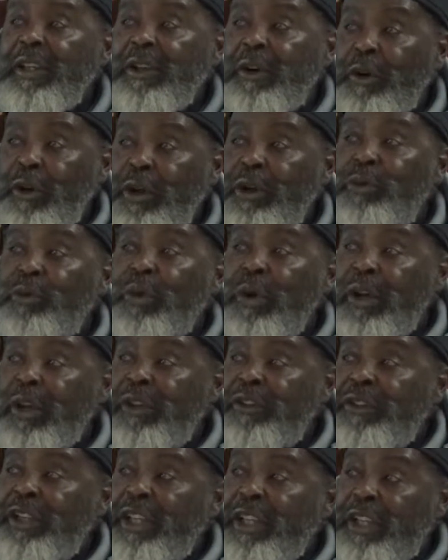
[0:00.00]
or it
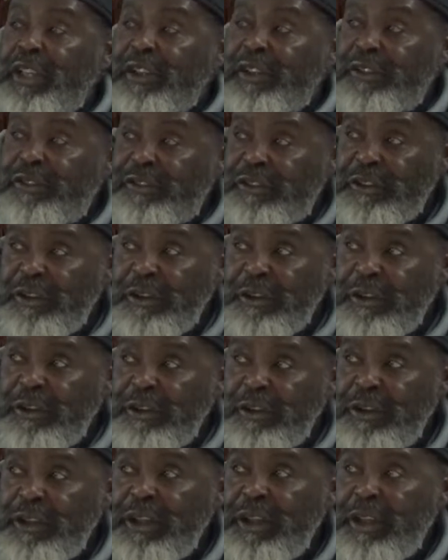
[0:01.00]
was a
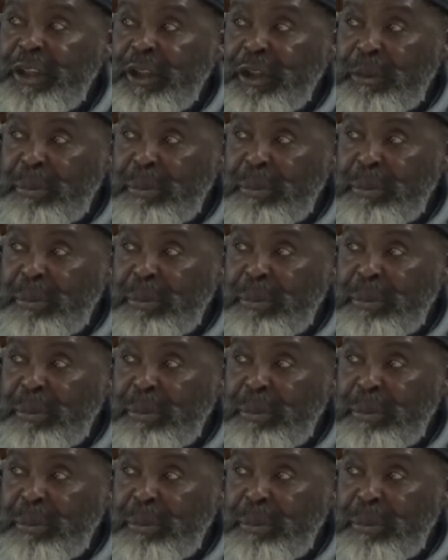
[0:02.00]
concern,